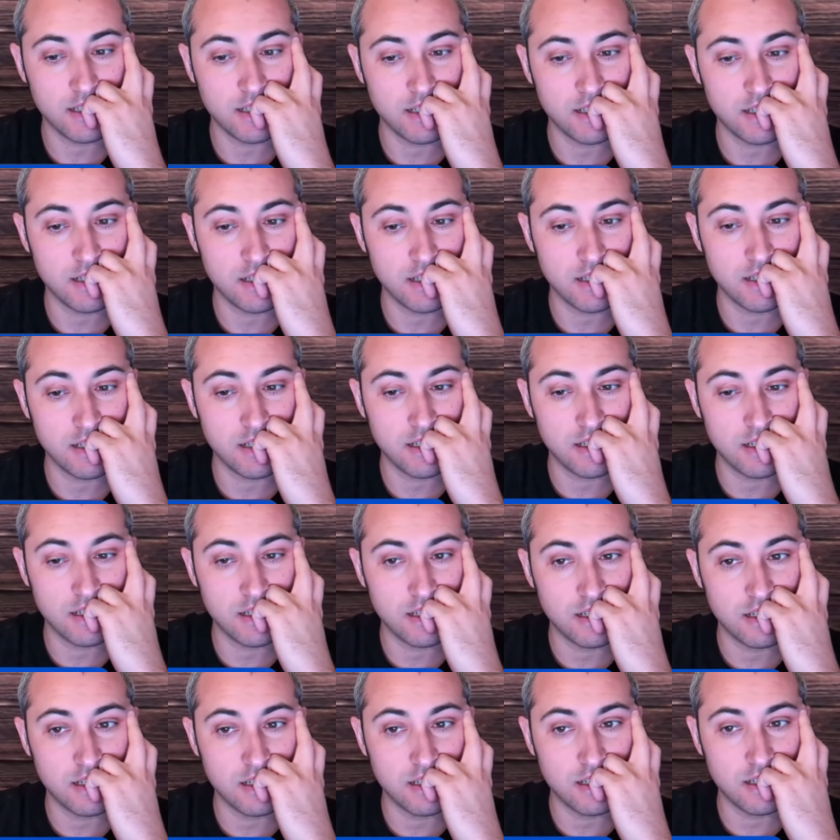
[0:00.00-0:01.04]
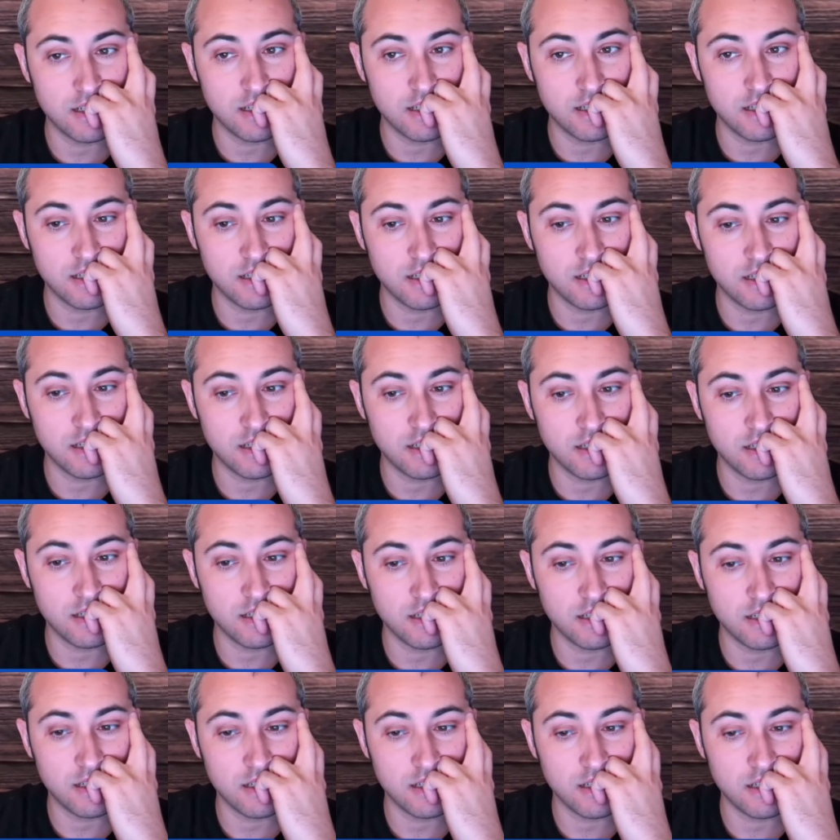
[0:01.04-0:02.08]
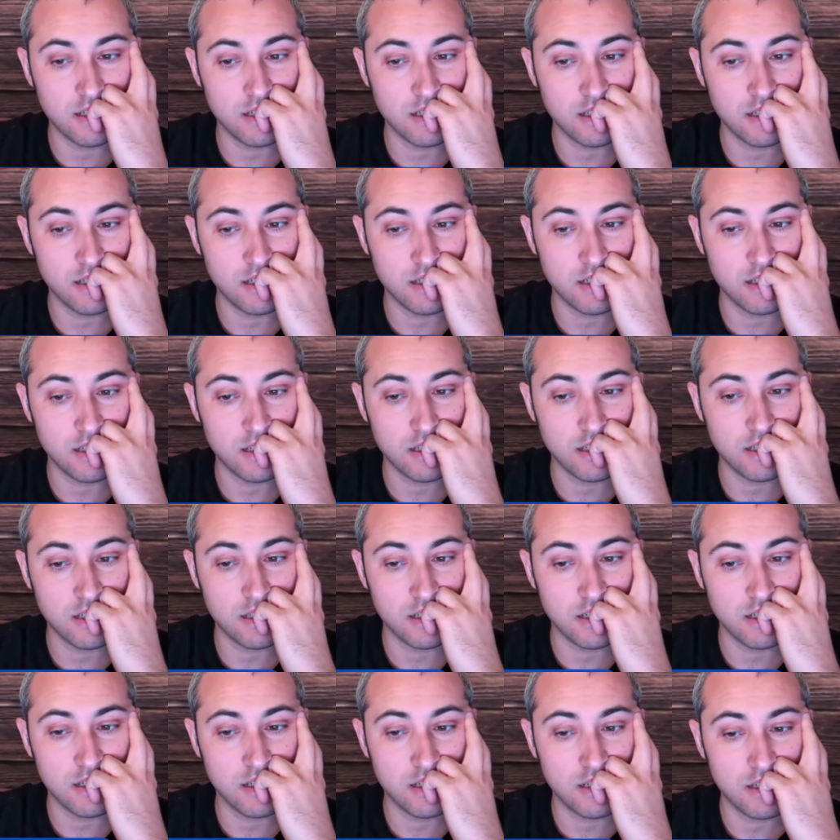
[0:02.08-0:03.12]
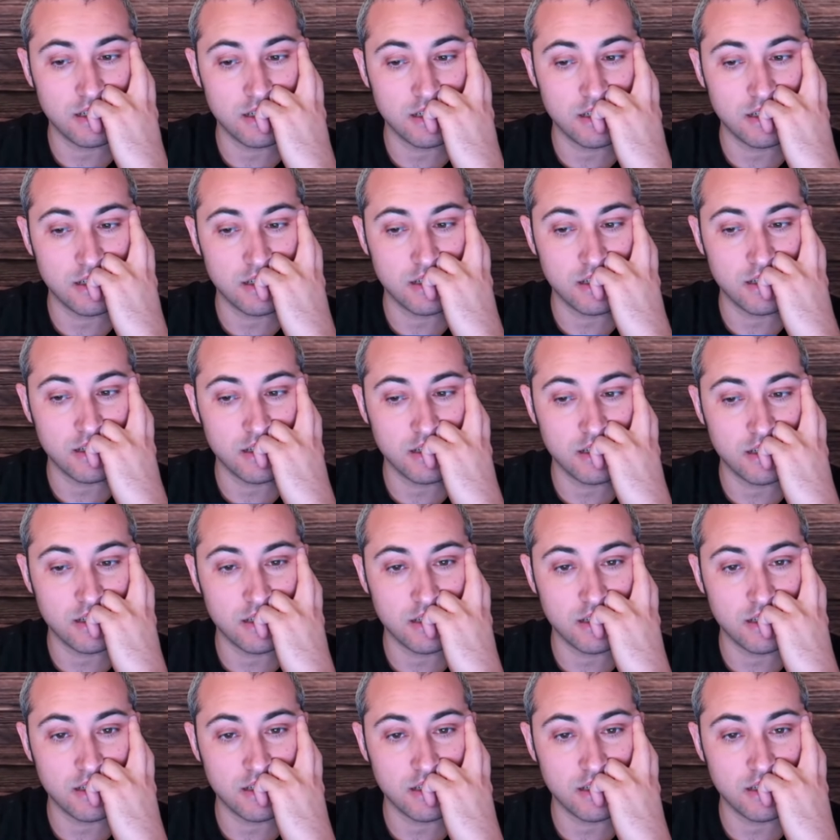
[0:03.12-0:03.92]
(silent)